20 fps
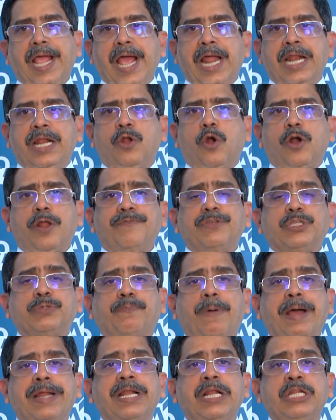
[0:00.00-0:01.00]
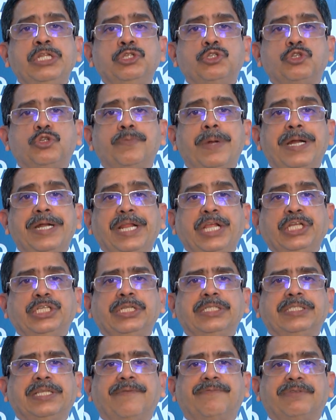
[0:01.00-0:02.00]
And a lot of spinal
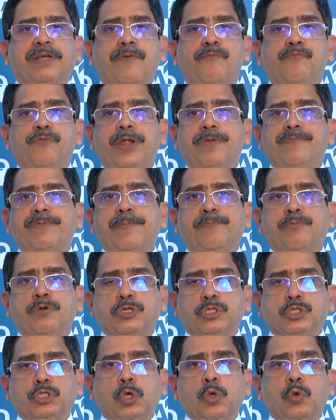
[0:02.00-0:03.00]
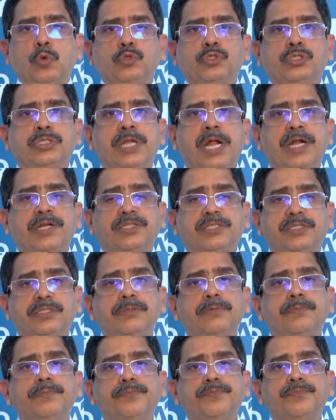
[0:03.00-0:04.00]
instrumentations have come where we put screws,
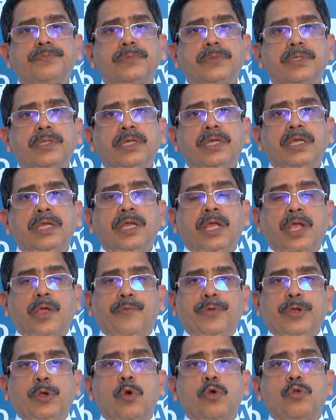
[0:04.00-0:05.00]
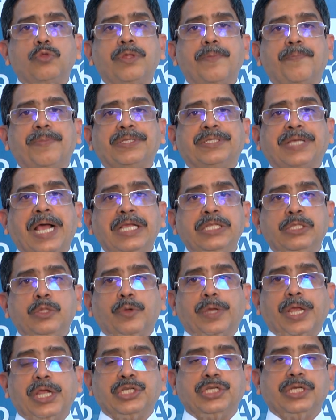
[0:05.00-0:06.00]
nuts, we go to the precise
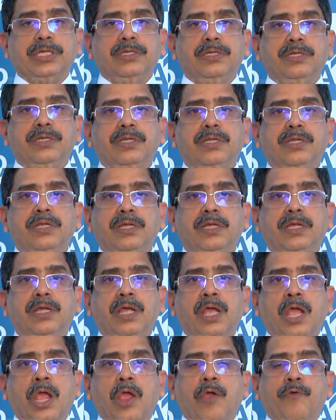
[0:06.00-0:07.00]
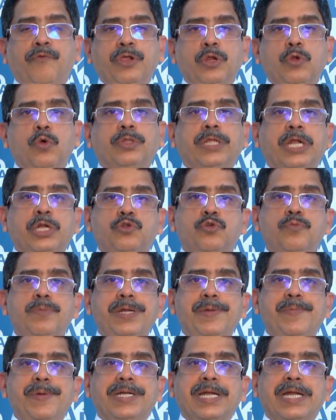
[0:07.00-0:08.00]
location. We know that 2
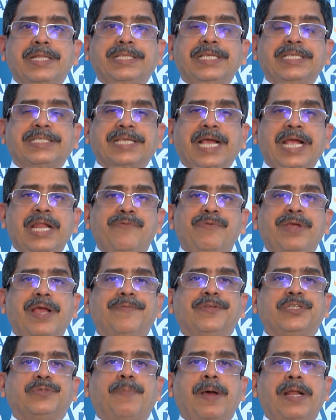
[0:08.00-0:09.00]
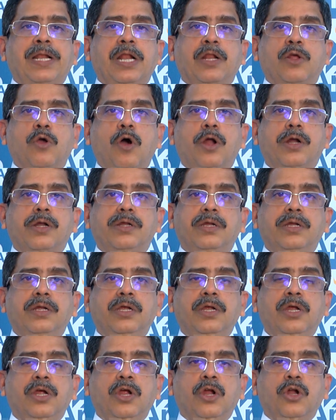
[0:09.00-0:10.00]
mm this side we have a spinal cord,
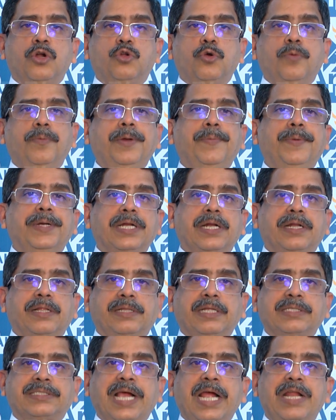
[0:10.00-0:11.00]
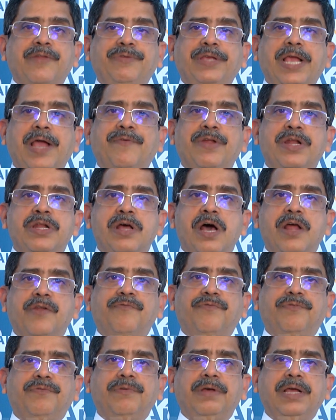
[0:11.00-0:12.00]
2 mm other side we have a
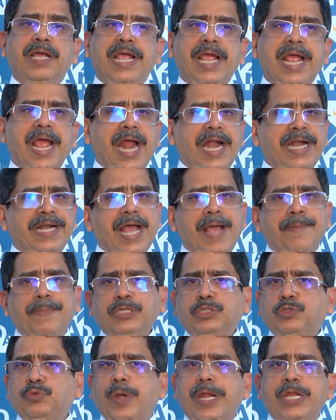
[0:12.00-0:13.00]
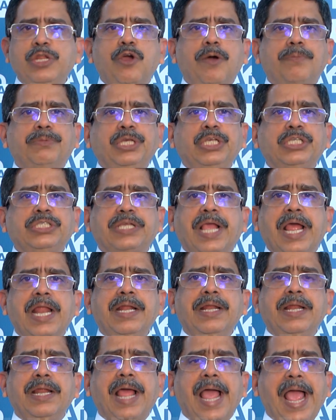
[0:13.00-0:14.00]
nerve, and damage to any of these
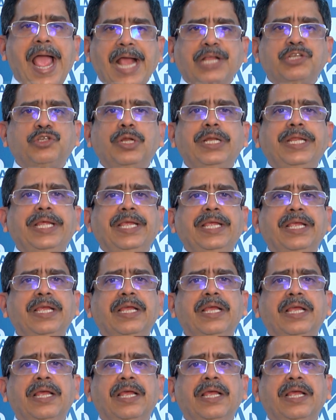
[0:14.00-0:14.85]
can actually